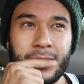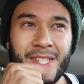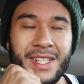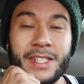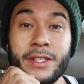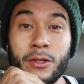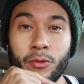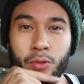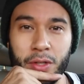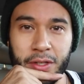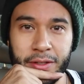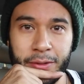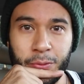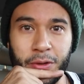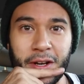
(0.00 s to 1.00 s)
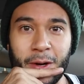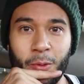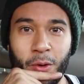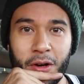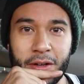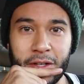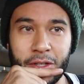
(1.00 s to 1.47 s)
is it really what I
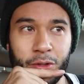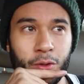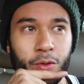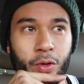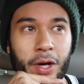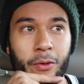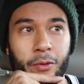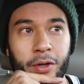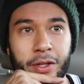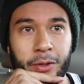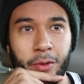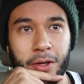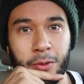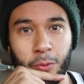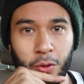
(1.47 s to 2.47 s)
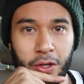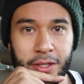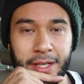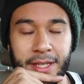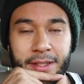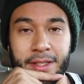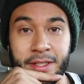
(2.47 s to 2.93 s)
want to do? Do I really want to
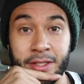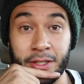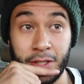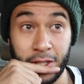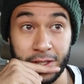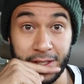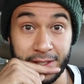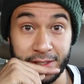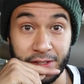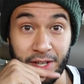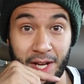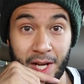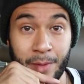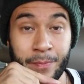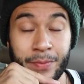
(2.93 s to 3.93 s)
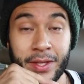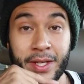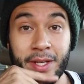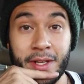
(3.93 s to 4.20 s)
work at this cooking job